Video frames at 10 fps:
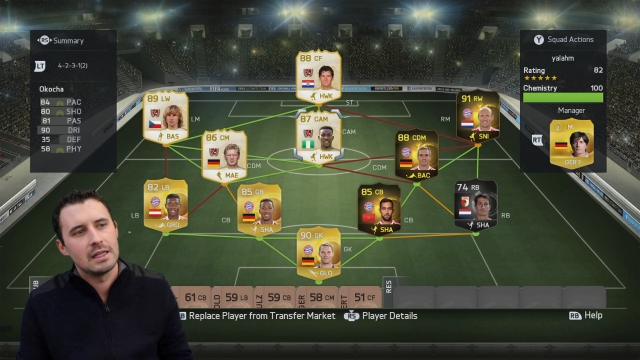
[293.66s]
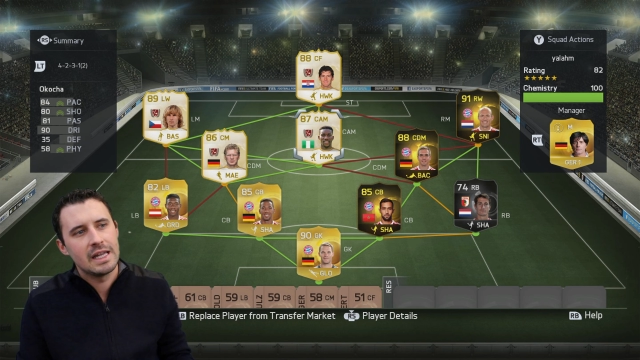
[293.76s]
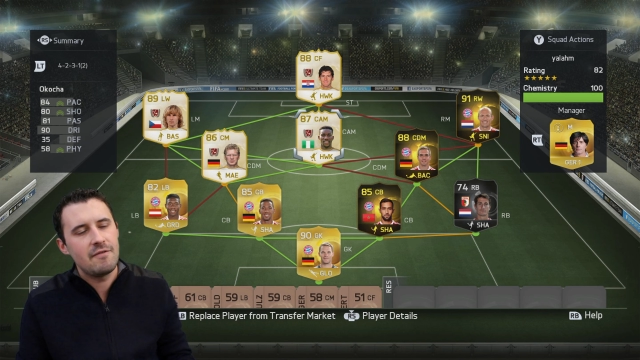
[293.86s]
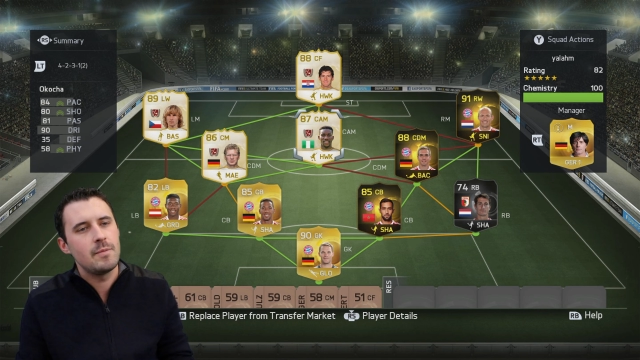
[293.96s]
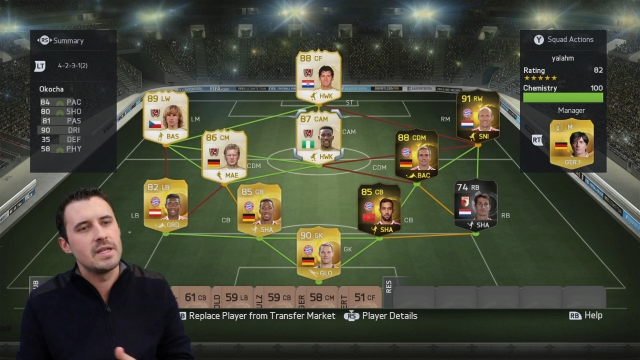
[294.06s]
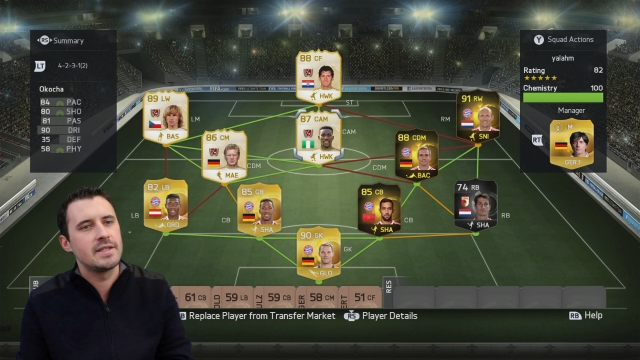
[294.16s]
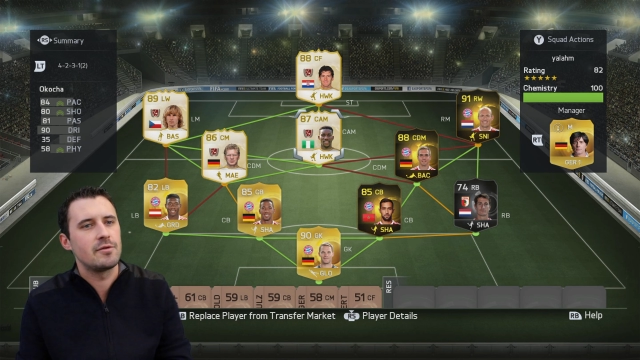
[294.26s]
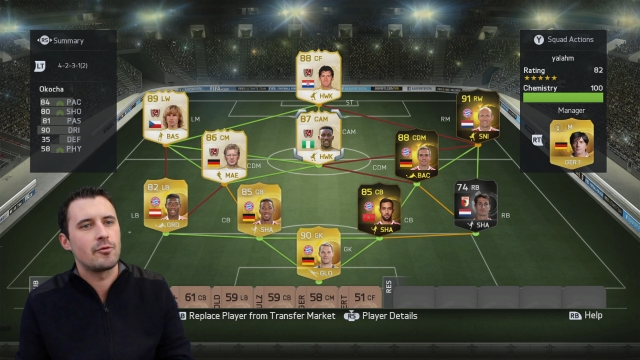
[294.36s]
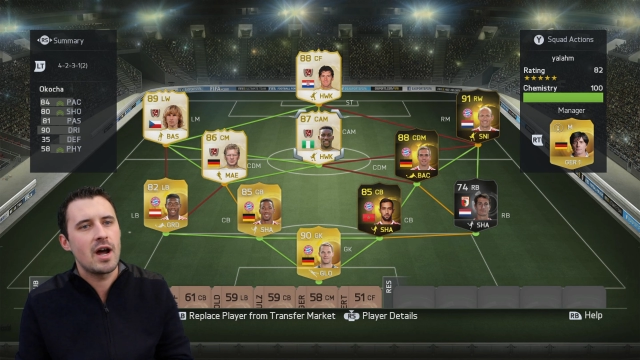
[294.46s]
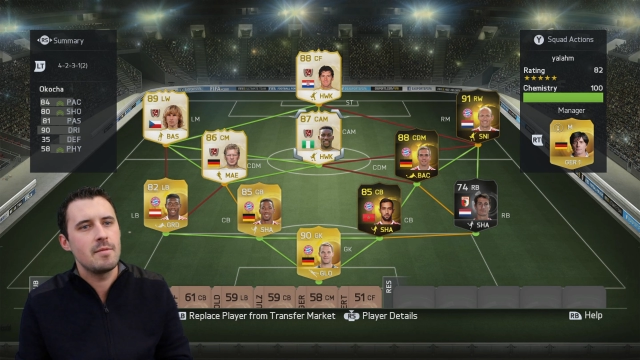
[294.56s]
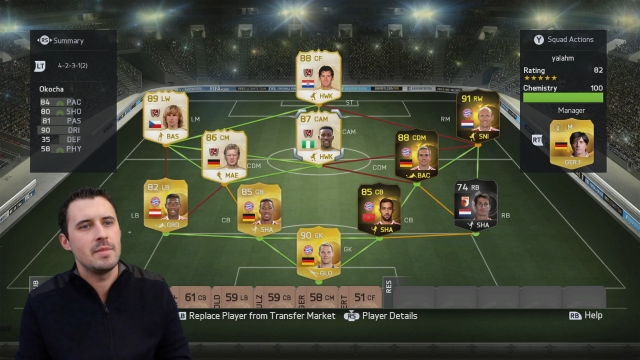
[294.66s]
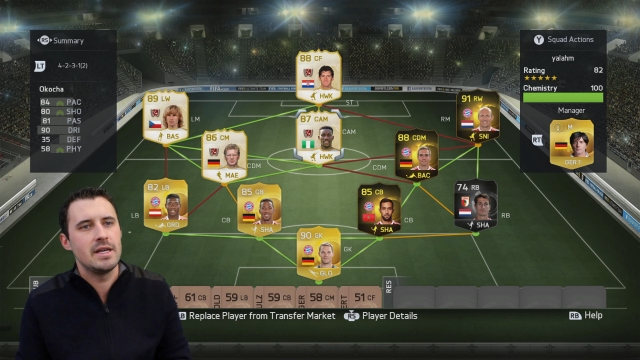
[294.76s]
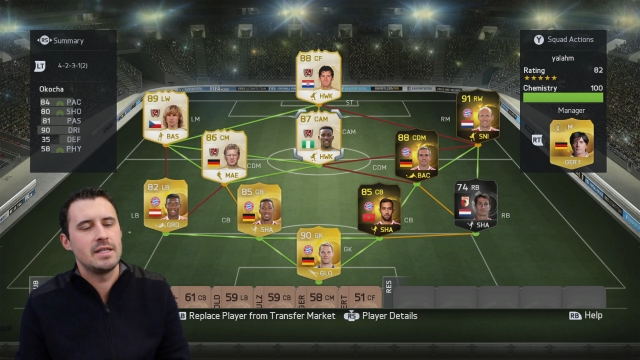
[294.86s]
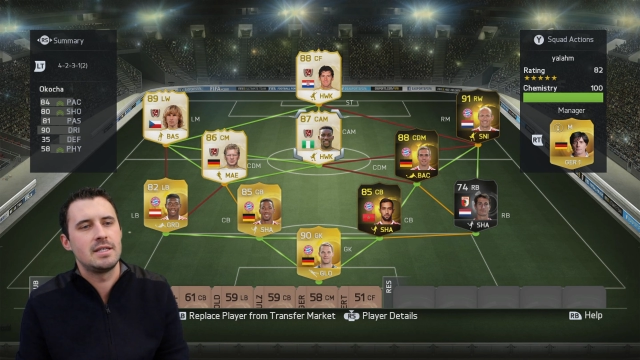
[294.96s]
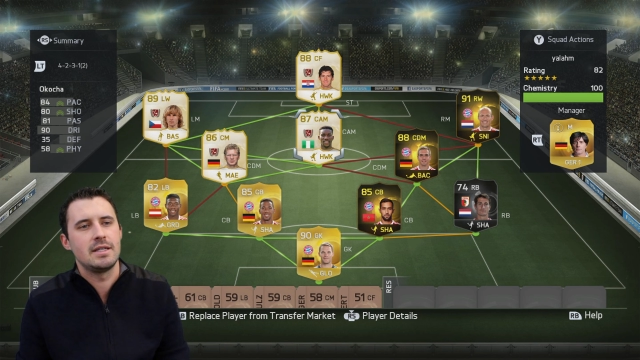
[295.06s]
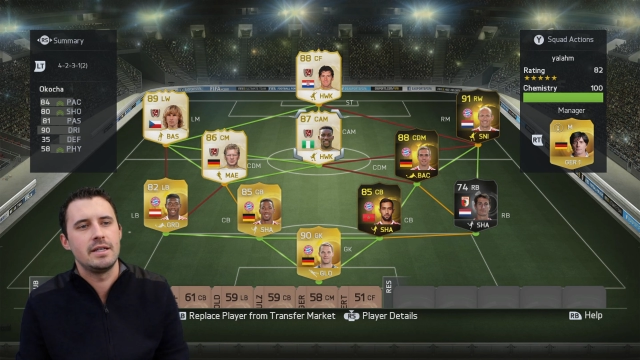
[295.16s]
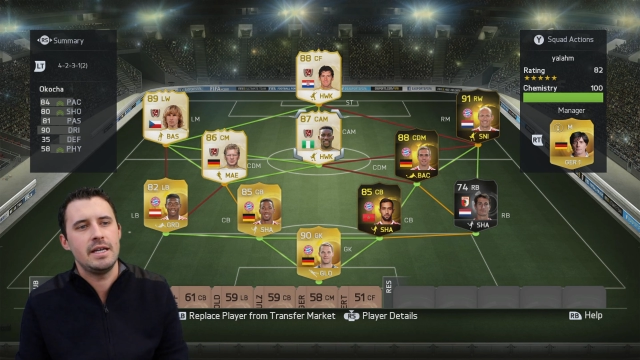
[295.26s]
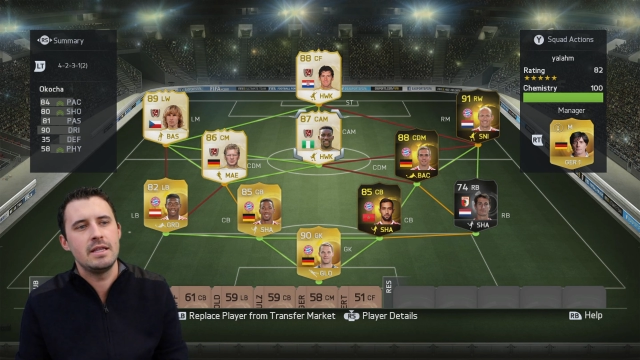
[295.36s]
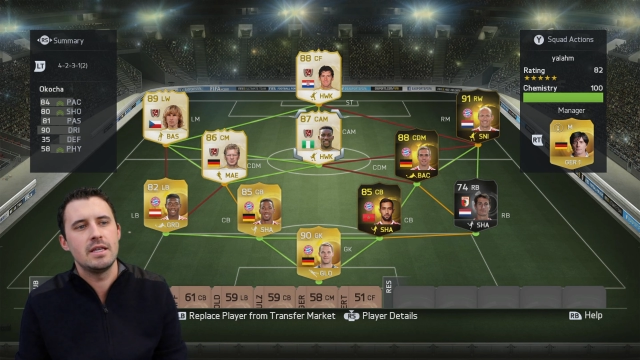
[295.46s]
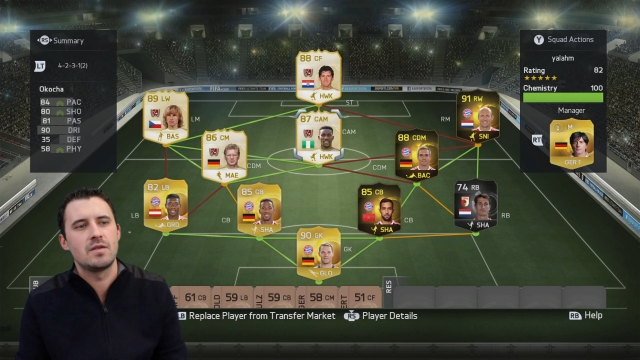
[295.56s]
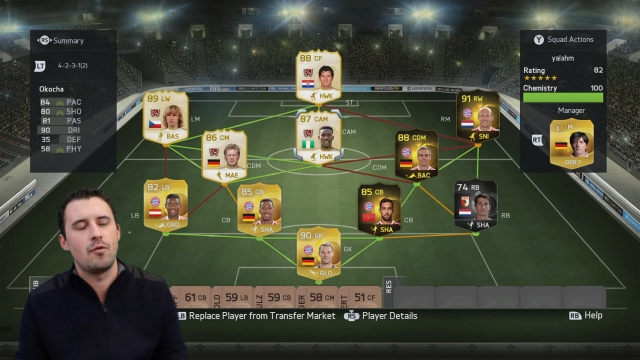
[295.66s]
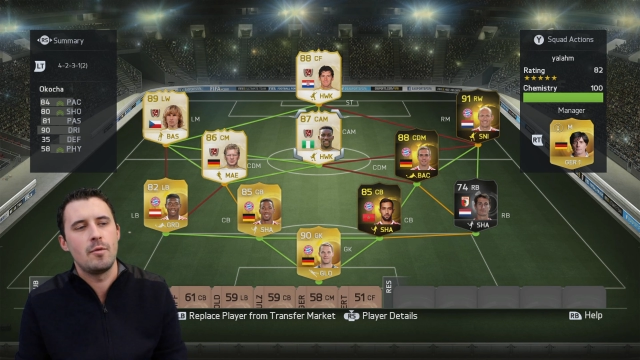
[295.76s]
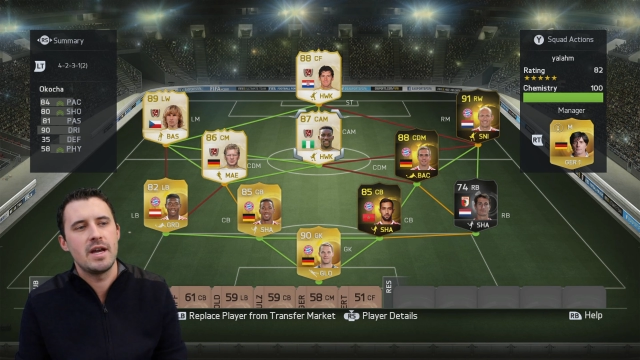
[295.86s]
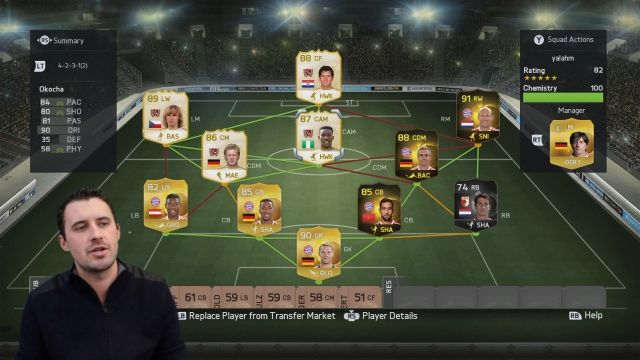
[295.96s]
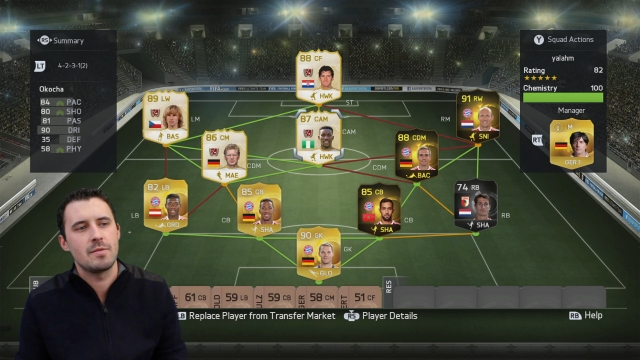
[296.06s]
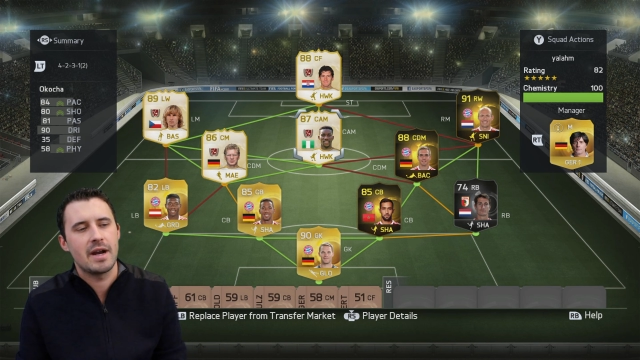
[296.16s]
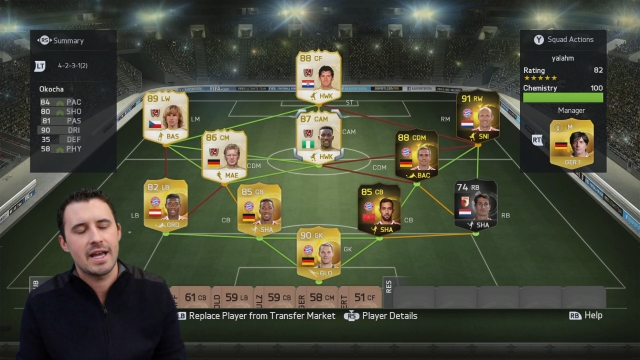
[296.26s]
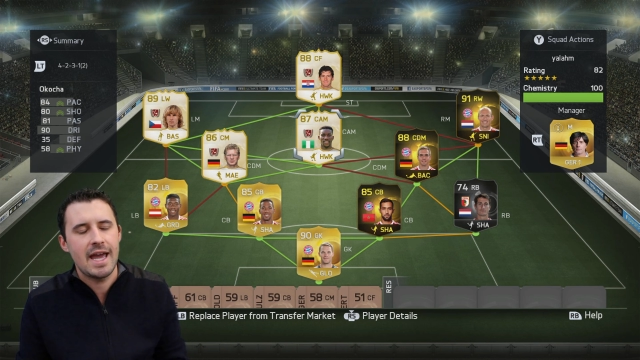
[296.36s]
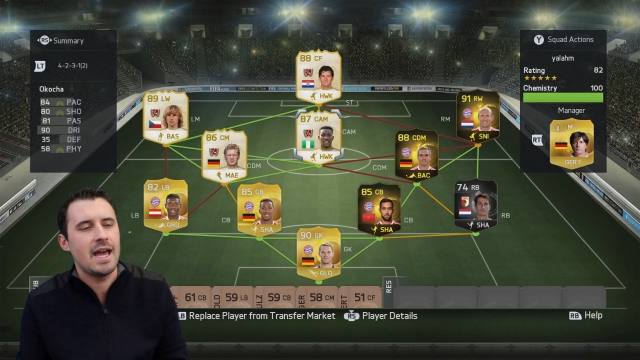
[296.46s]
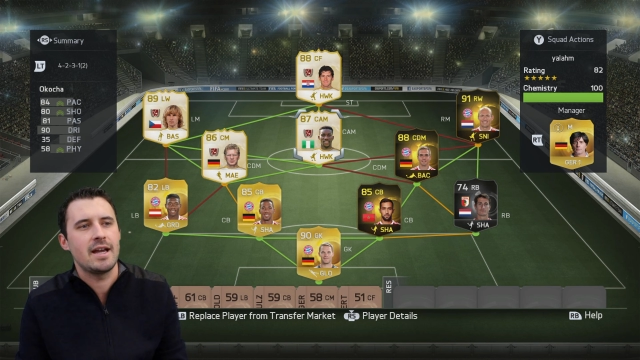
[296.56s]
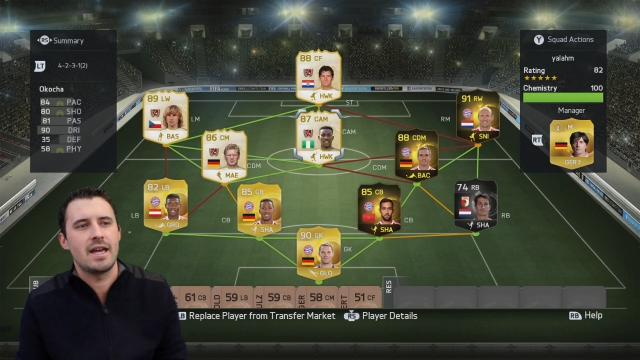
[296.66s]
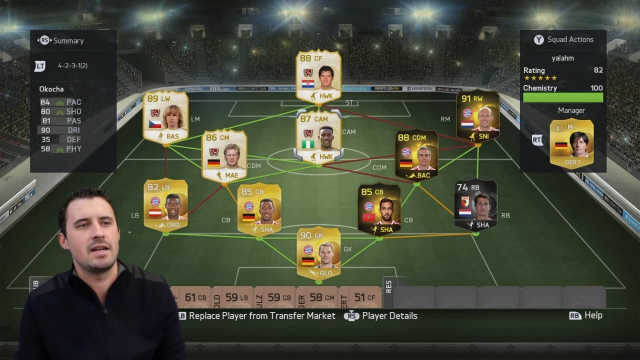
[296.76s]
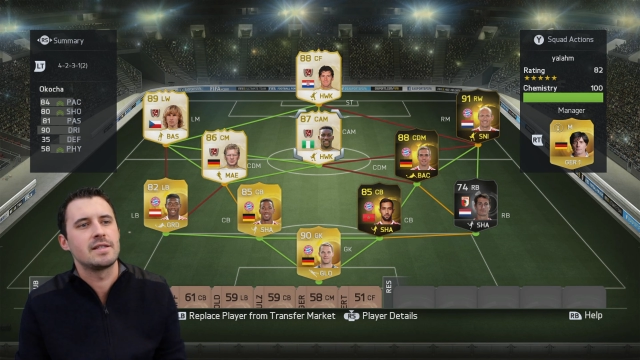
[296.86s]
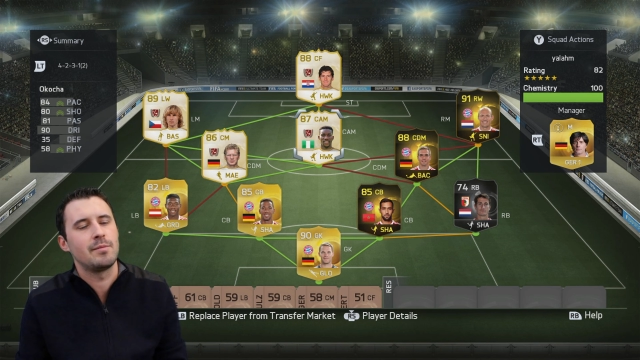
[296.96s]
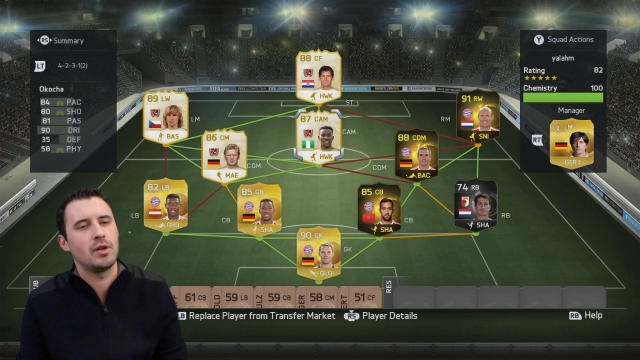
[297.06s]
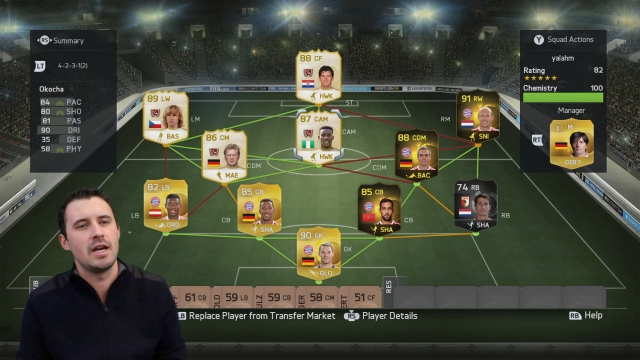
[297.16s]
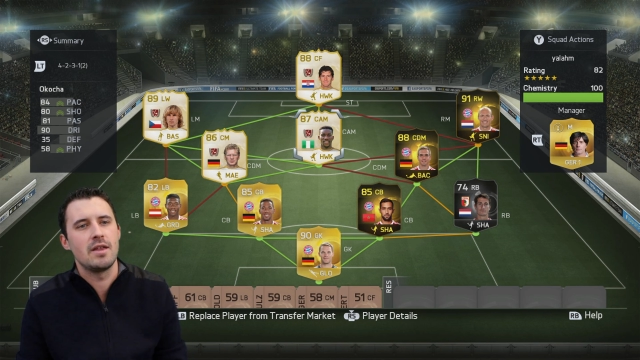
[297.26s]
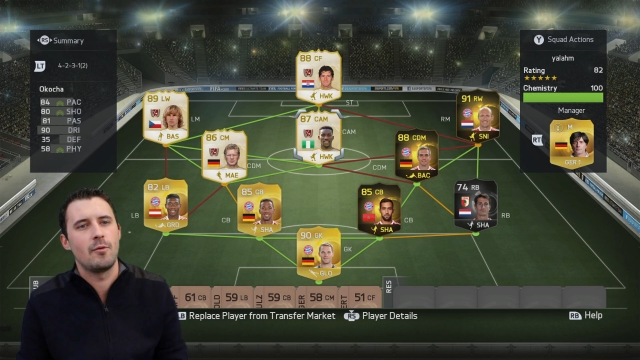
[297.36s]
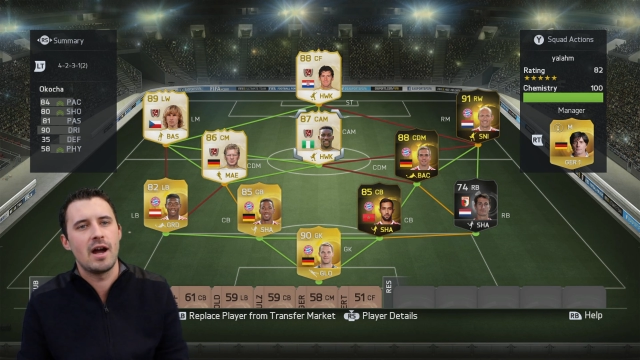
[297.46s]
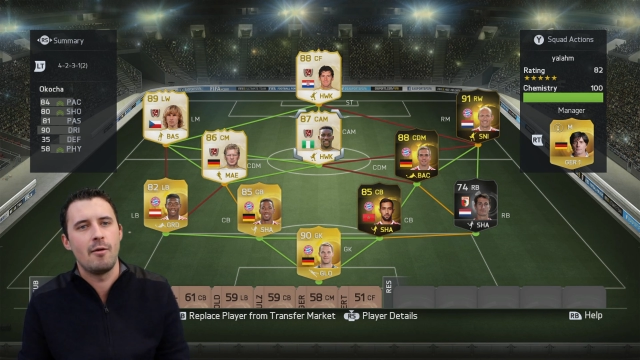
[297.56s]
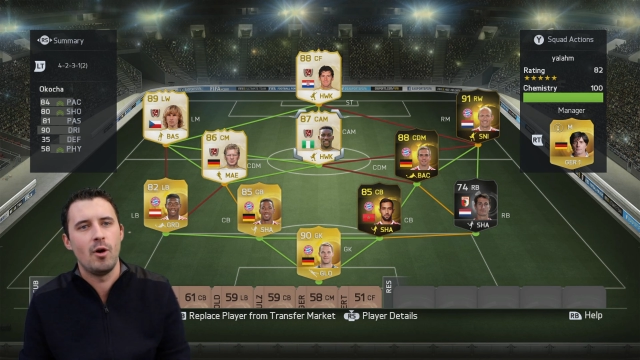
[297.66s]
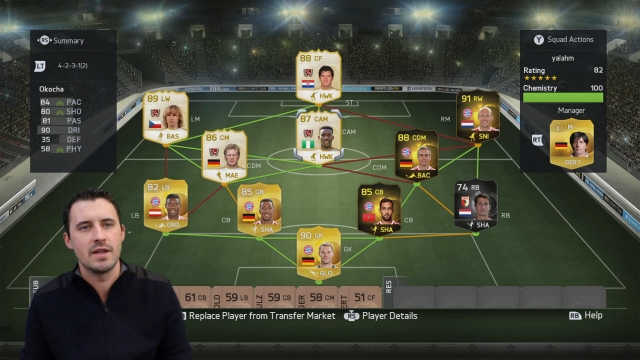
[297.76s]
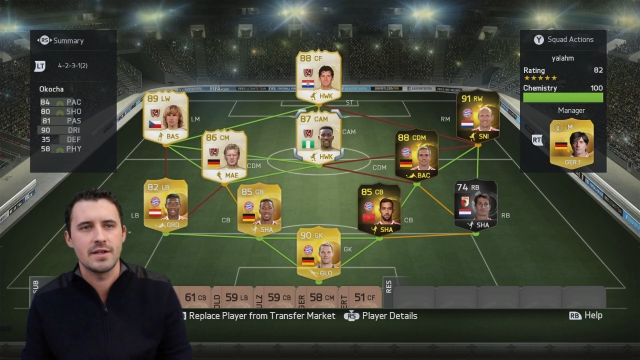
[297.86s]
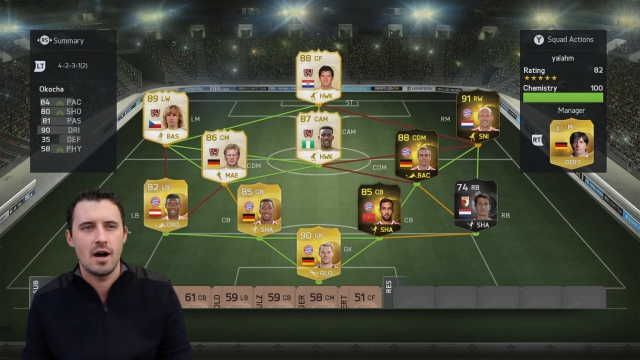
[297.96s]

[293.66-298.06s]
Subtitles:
left mids and right mids in this formation, but I can't get it to play the way I want.